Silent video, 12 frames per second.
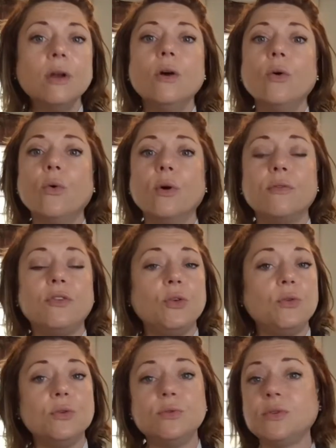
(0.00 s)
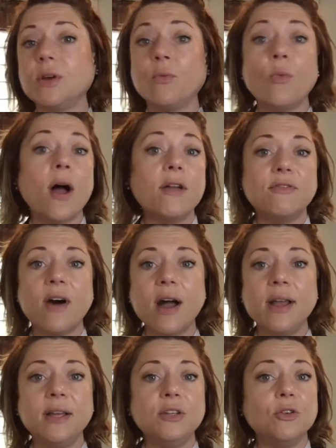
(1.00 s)
or if you use
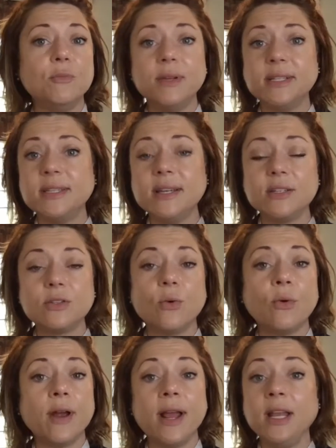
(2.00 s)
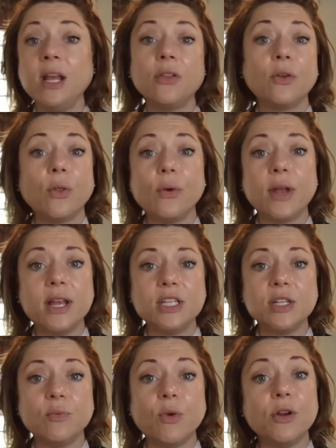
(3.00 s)
Wi-Fi in your business or any other
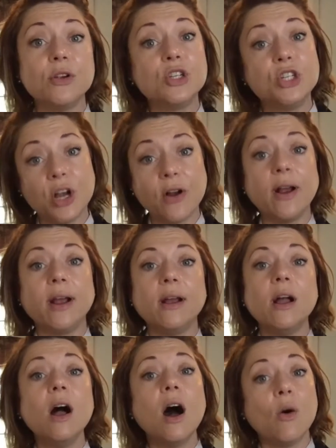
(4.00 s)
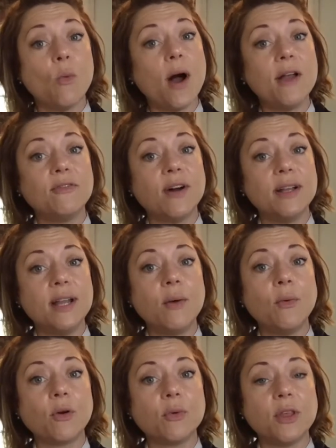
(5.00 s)
location where you're sharing a Wi-Fi
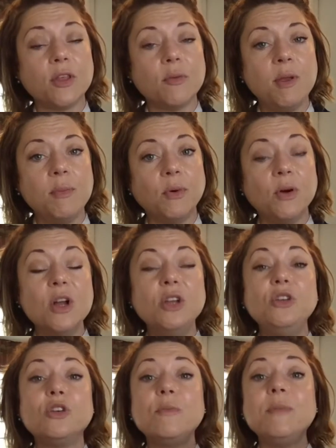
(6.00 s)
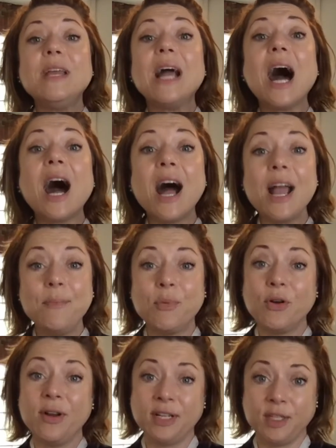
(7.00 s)
network with other people, you can be
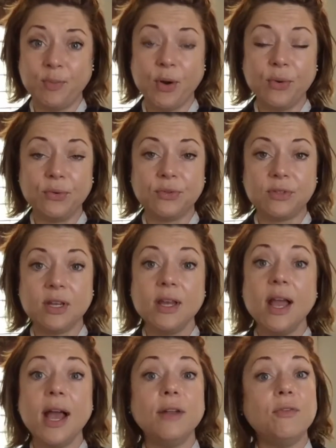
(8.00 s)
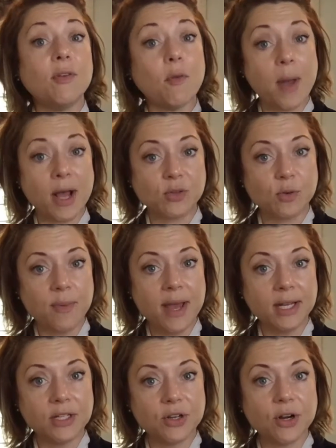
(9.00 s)
hyper exposed. And if you have a password
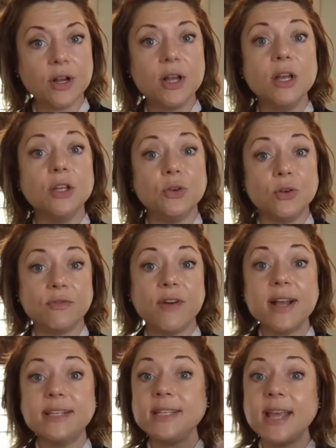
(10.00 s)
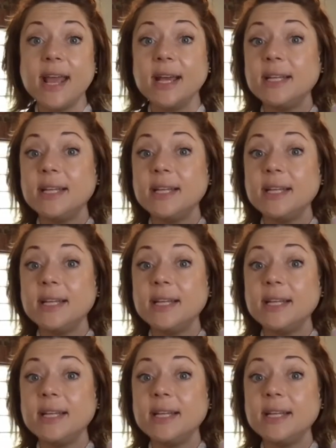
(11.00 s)
manager, your device can't